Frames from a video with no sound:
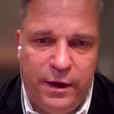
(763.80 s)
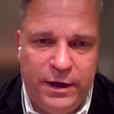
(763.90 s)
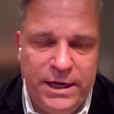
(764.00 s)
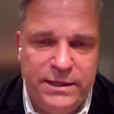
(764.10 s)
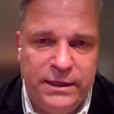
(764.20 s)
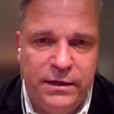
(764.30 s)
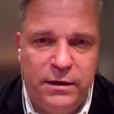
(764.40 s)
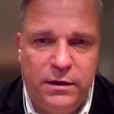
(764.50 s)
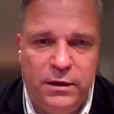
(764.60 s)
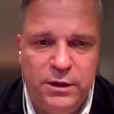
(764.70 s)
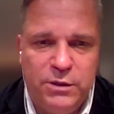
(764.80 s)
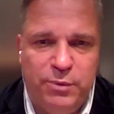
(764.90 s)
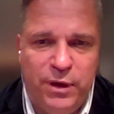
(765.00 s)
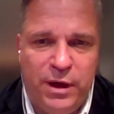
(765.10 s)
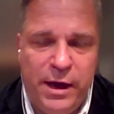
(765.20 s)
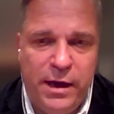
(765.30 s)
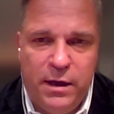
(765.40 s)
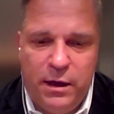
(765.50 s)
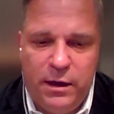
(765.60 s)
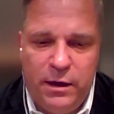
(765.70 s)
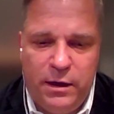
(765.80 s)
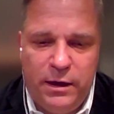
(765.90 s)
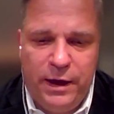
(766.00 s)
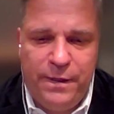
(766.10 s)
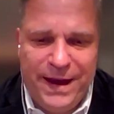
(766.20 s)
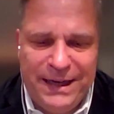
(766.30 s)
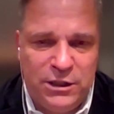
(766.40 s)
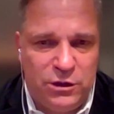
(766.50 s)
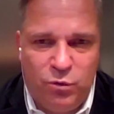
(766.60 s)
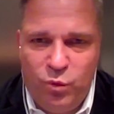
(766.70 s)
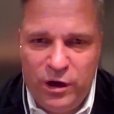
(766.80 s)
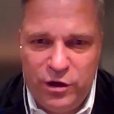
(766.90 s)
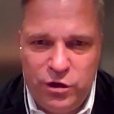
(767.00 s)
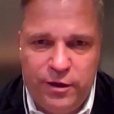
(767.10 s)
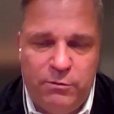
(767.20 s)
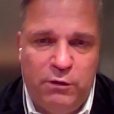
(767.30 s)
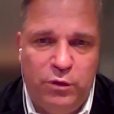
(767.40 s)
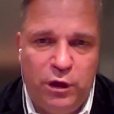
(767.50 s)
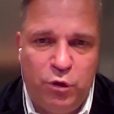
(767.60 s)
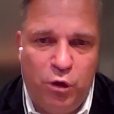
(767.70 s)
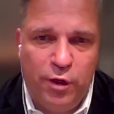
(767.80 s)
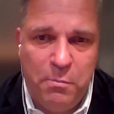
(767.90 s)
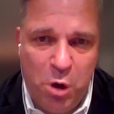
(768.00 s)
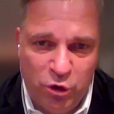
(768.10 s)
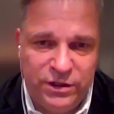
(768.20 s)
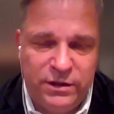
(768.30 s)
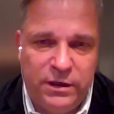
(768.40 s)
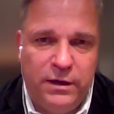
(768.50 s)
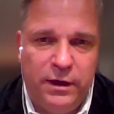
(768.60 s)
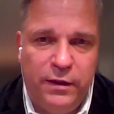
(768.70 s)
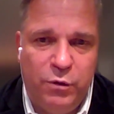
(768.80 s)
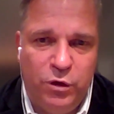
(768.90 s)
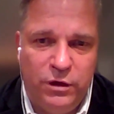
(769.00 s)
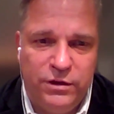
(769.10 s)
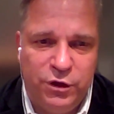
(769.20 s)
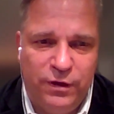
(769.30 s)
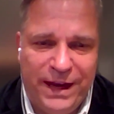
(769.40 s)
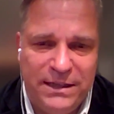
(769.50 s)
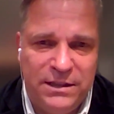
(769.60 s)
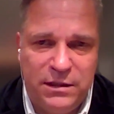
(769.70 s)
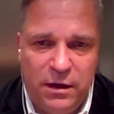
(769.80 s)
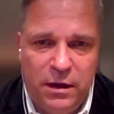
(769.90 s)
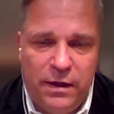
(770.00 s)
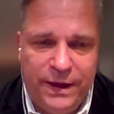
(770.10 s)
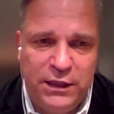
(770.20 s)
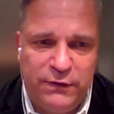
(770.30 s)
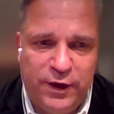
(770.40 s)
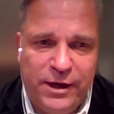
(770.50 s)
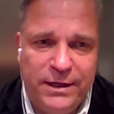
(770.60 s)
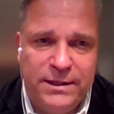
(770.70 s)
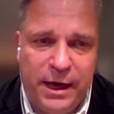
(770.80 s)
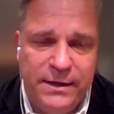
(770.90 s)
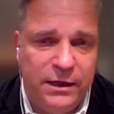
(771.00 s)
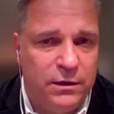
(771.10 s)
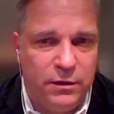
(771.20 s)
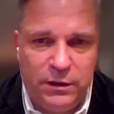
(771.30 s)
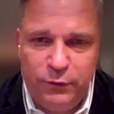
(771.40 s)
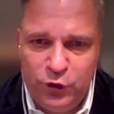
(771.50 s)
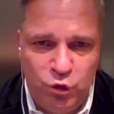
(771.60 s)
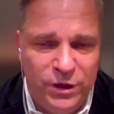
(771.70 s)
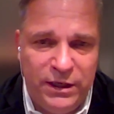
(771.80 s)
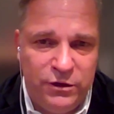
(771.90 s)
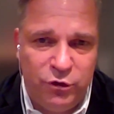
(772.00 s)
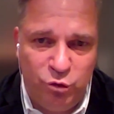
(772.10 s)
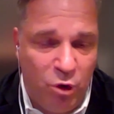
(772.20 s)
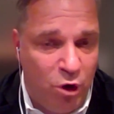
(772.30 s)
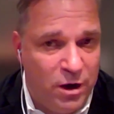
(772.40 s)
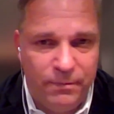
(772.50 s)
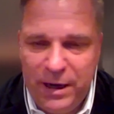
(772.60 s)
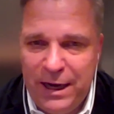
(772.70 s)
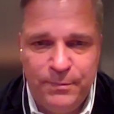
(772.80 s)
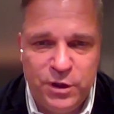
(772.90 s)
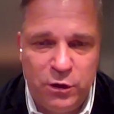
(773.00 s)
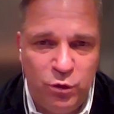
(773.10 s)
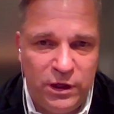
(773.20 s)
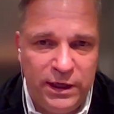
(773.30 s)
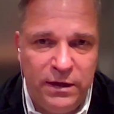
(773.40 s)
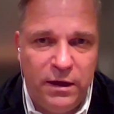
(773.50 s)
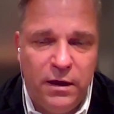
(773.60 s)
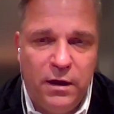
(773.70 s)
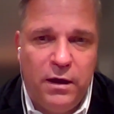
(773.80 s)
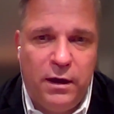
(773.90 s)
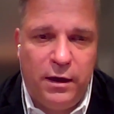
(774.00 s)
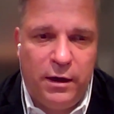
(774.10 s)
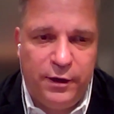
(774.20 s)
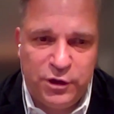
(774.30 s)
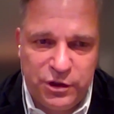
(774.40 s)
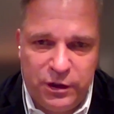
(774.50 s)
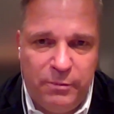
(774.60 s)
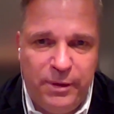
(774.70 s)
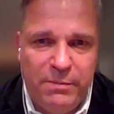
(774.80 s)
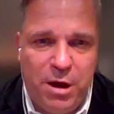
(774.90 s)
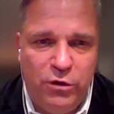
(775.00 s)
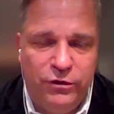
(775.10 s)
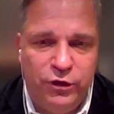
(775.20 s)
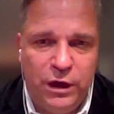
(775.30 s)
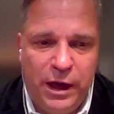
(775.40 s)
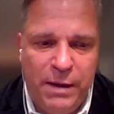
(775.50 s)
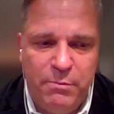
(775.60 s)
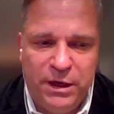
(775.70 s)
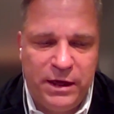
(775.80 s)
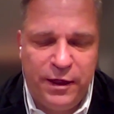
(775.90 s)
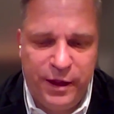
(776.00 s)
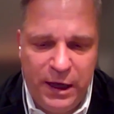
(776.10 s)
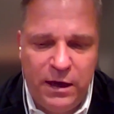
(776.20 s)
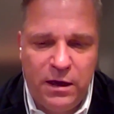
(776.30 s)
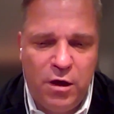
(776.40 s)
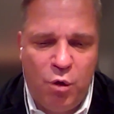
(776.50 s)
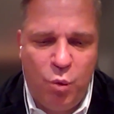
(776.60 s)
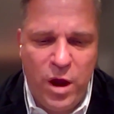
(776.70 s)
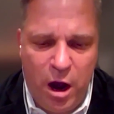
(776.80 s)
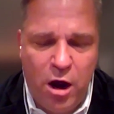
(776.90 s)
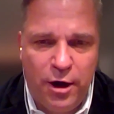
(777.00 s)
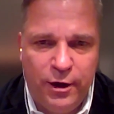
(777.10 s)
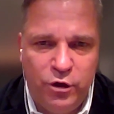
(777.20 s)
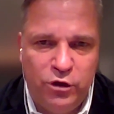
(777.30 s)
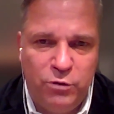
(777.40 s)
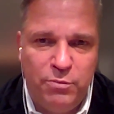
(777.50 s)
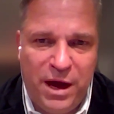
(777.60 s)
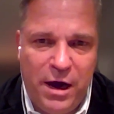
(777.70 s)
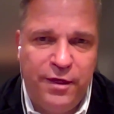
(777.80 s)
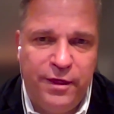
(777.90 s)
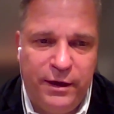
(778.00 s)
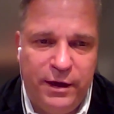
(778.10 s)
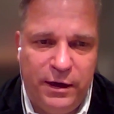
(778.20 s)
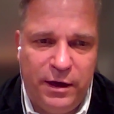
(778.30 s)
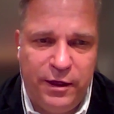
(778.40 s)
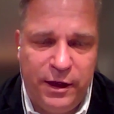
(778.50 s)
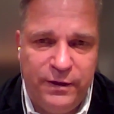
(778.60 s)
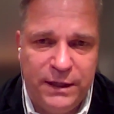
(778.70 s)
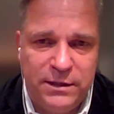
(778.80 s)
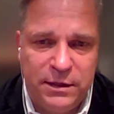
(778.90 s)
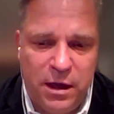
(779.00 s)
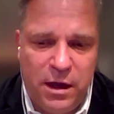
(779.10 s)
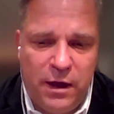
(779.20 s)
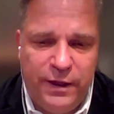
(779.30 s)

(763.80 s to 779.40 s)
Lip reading: their heating supply. And that's where geothermal will grow the most in the world. So that's very exciting. Do we need to do more? Absolutely. There's still a big mountain to climb, but I think we are on a good path, and I think that's